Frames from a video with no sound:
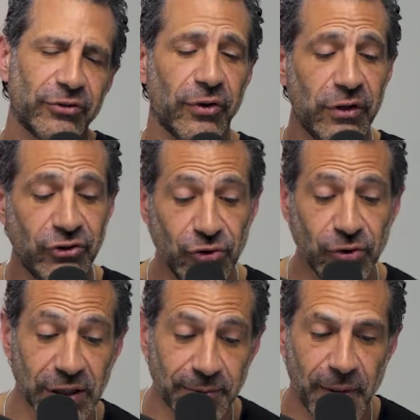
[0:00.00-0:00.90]
so that you
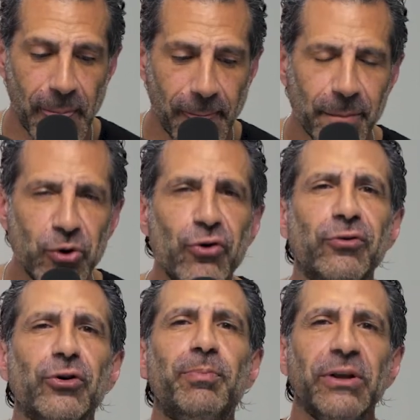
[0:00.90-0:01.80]
can
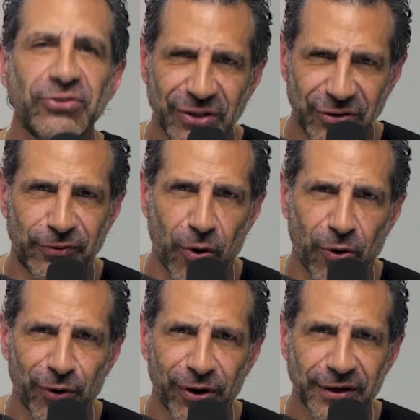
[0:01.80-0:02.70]
move your business
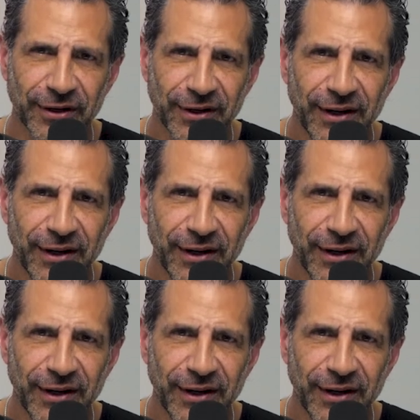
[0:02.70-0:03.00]
forward.